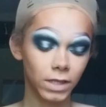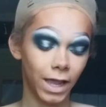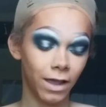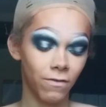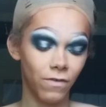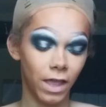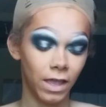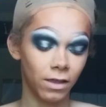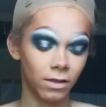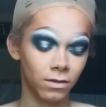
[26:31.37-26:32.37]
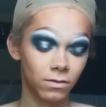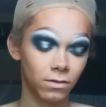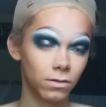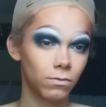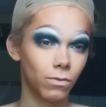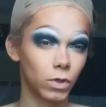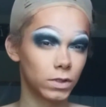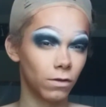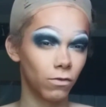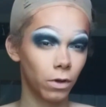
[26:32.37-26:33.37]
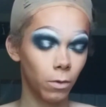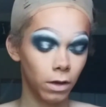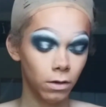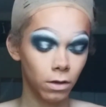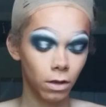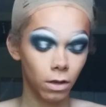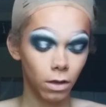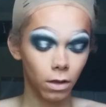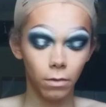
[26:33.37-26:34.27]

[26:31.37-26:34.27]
I used to have a more silvery one,